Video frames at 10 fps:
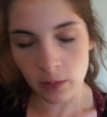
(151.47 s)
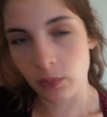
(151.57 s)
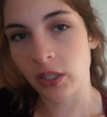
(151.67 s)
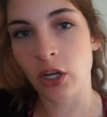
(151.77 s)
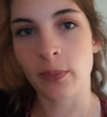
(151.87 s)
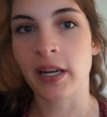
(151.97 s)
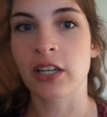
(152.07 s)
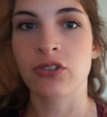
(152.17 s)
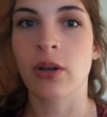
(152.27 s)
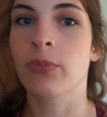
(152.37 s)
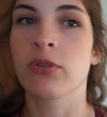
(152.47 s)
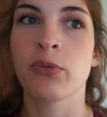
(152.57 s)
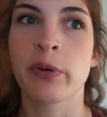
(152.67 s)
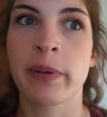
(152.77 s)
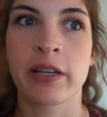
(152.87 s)
I'm really hoping I can drop 3
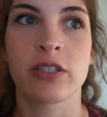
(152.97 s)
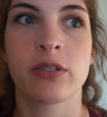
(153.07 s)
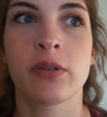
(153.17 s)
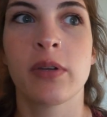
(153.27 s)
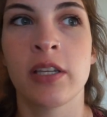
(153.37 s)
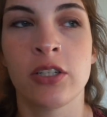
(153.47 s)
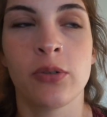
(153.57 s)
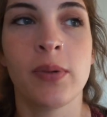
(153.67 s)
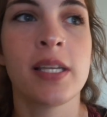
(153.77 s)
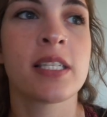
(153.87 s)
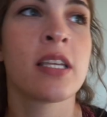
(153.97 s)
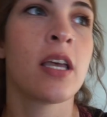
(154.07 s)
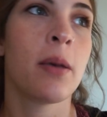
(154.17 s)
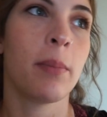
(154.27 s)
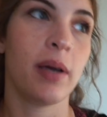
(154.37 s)
more pounds in 2 weeks,
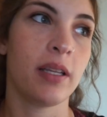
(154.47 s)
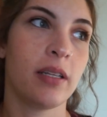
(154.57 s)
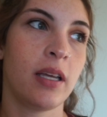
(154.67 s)
but